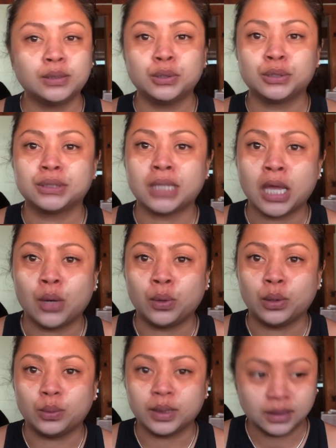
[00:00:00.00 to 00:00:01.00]
stay
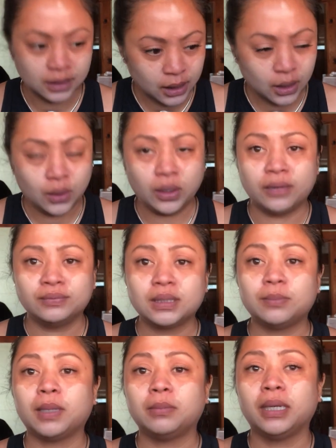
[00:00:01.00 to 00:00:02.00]
away with. Every
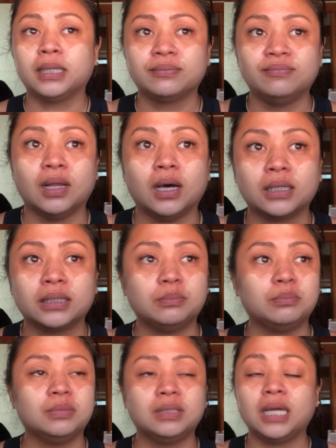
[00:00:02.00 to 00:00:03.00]
time I make vlog,
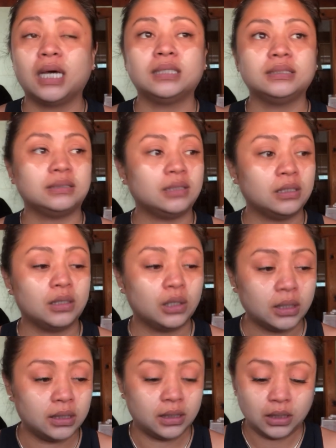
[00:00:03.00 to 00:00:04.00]

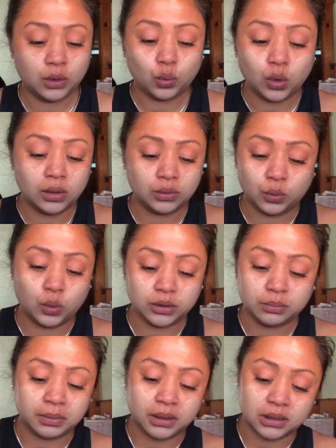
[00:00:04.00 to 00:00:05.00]
it
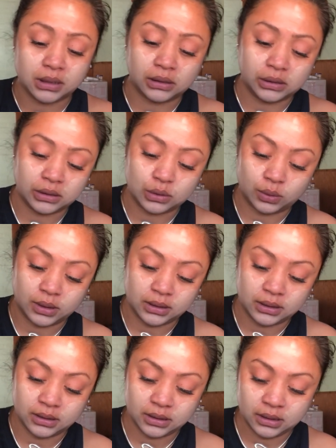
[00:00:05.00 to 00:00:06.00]
won't be a serious one.
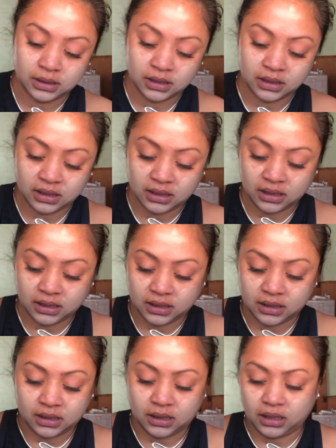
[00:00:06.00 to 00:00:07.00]

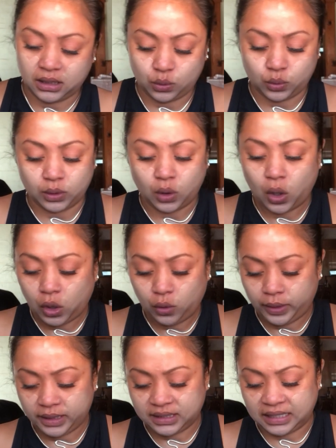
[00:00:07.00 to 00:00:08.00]
It will
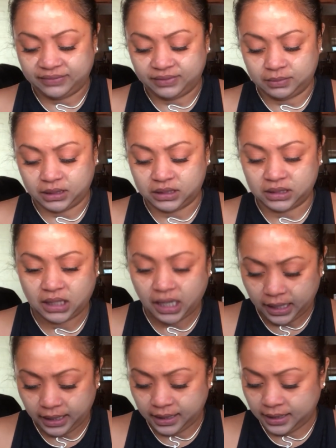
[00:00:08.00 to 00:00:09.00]
always have a
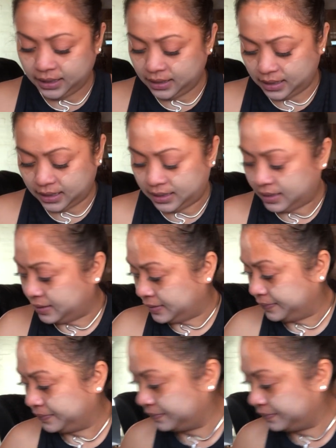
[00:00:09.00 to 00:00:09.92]
mistake, and